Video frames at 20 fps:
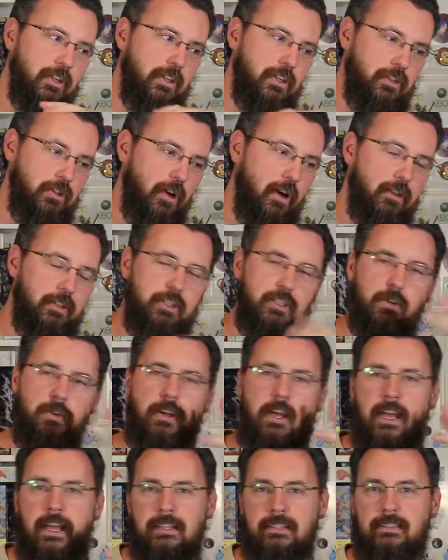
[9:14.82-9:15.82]
not to do it
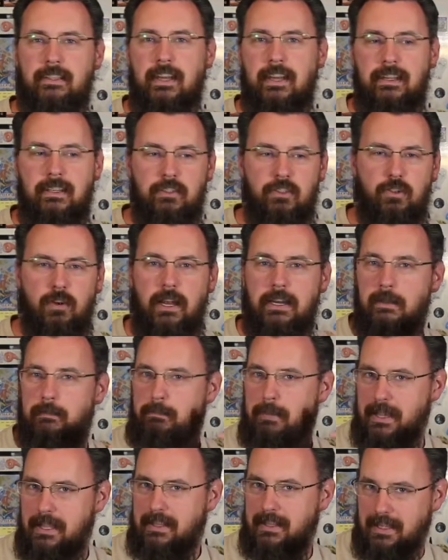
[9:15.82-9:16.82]
as like trying to
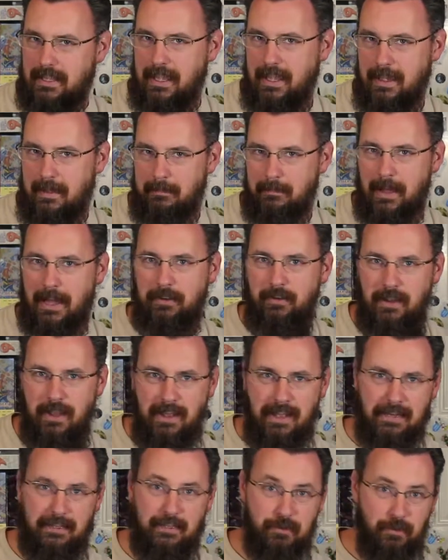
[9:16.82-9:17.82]
beat the game. I
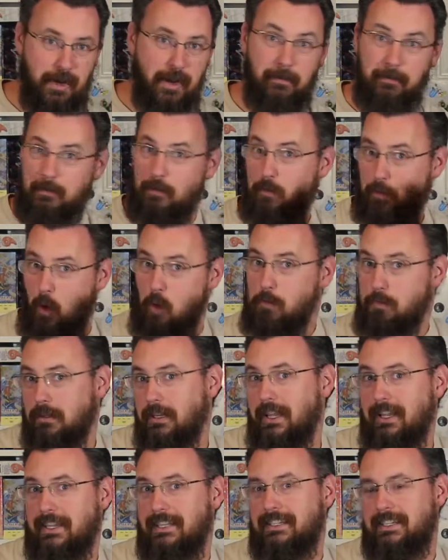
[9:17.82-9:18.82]
try to role
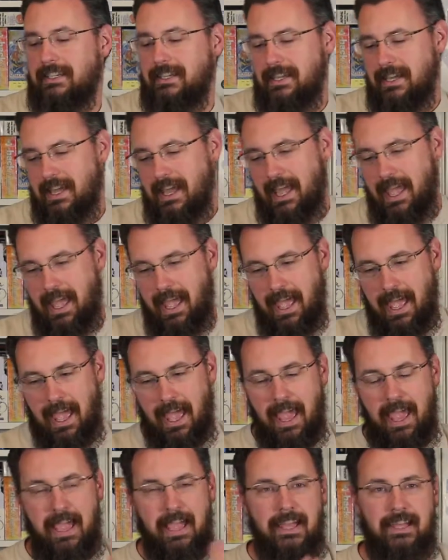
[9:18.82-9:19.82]
play it.
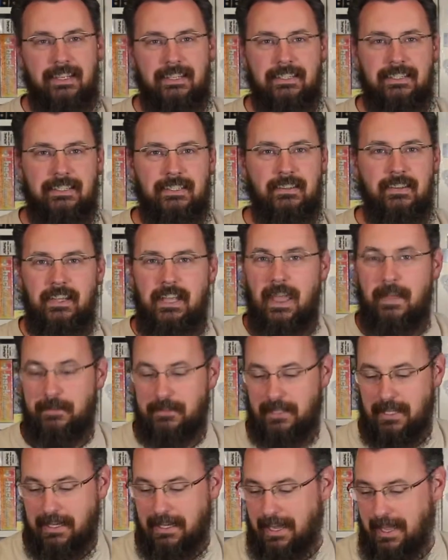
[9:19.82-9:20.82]
And it's
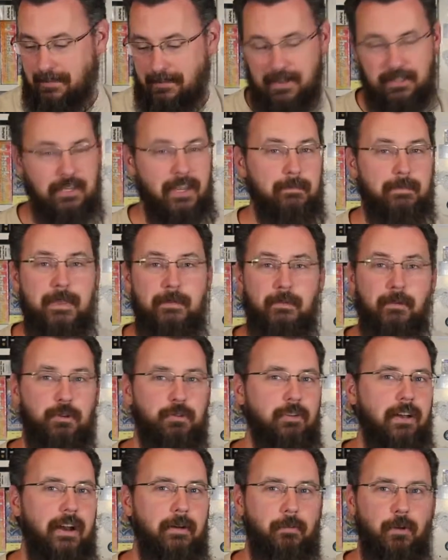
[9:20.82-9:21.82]
like I've actually had people
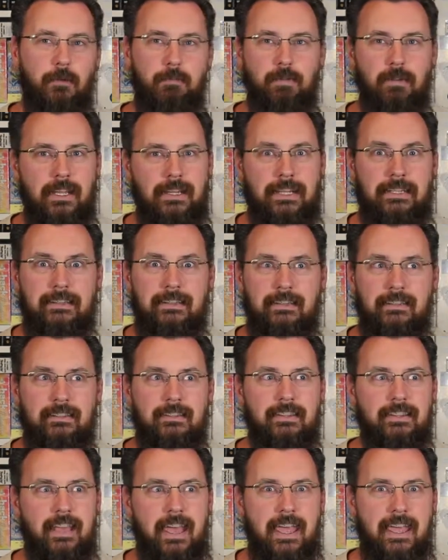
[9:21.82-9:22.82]
try to role play like
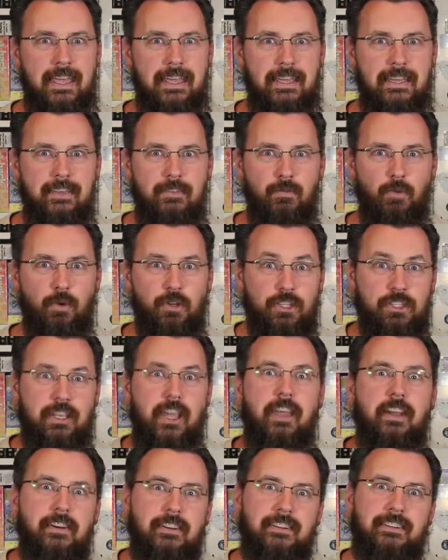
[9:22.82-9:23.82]
they were
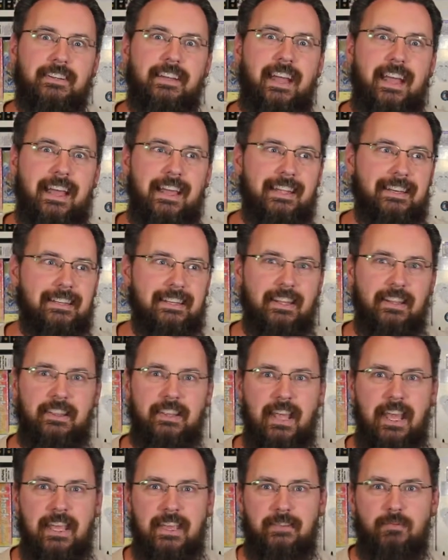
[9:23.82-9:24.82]
scared, and
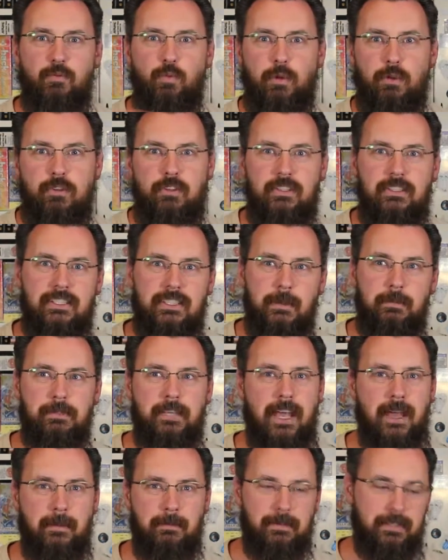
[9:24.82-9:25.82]
they would
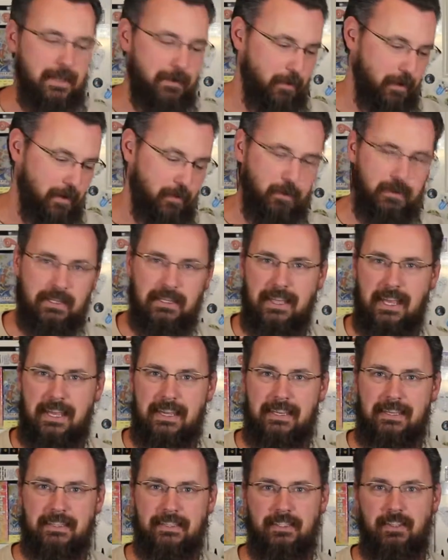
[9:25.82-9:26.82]
sometimes when
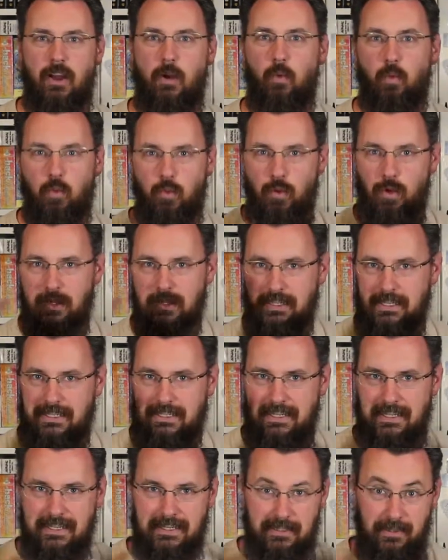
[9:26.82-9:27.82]
things got really
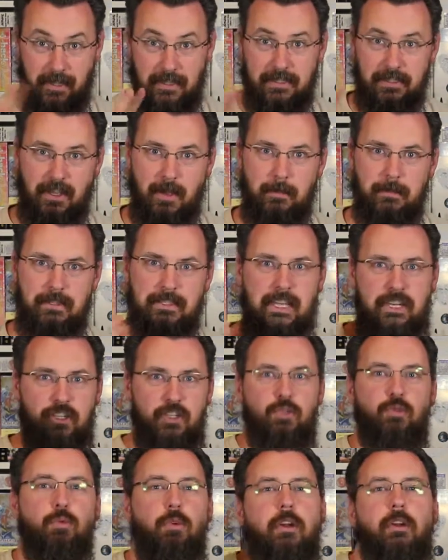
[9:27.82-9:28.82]
tense, a lot of zombies, they
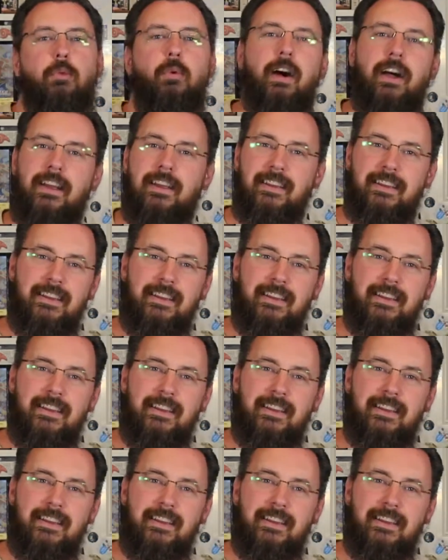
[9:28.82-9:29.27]
just run away.